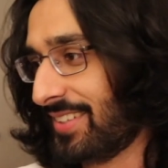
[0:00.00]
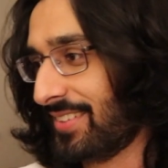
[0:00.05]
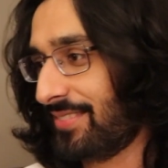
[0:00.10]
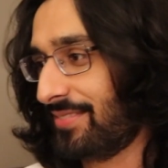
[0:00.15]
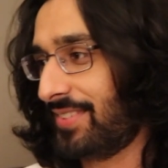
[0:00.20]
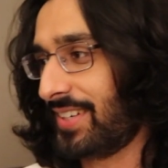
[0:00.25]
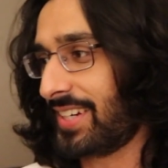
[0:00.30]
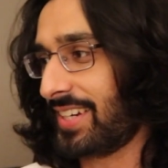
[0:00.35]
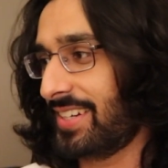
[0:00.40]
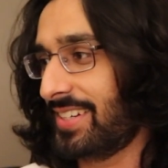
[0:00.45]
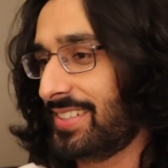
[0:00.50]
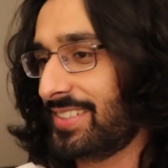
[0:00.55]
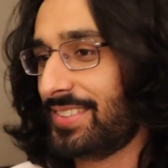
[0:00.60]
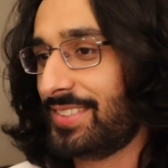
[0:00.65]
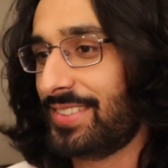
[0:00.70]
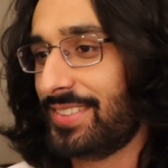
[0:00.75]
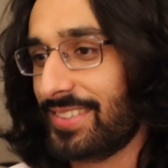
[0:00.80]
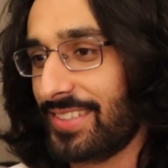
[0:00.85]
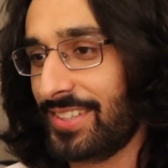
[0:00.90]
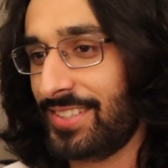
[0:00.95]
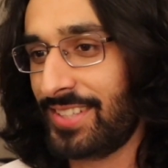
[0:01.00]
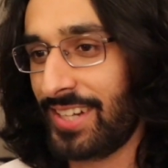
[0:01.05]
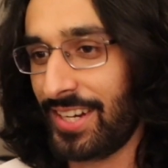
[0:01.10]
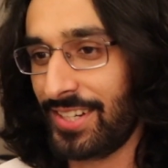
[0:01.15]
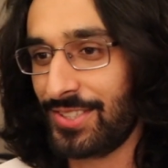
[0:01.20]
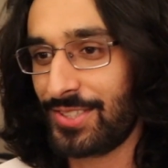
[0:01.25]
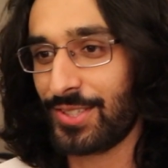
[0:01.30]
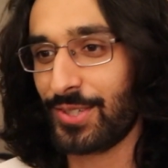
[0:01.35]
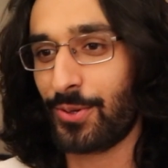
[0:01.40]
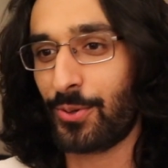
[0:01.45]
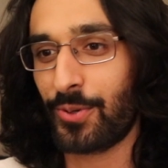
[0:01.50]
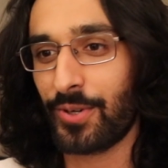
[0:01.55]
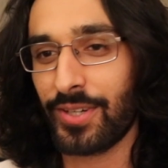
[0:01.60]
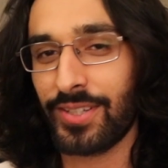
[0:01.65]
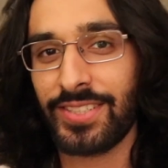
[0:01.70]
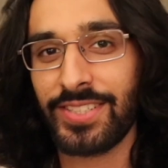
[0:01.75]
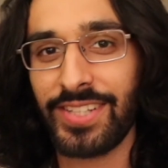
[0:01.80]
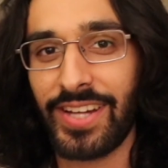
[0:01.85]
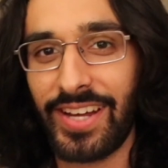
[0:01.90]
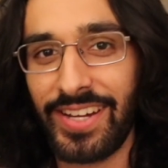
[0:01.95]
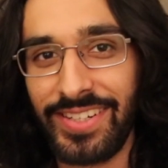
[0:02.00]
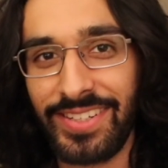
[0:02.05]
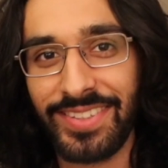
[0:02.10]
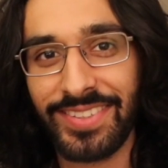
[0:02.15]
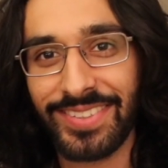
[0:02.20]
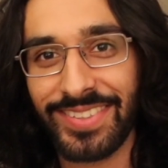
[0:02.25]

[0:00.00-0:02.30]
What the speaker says: Fucking attention whore, son.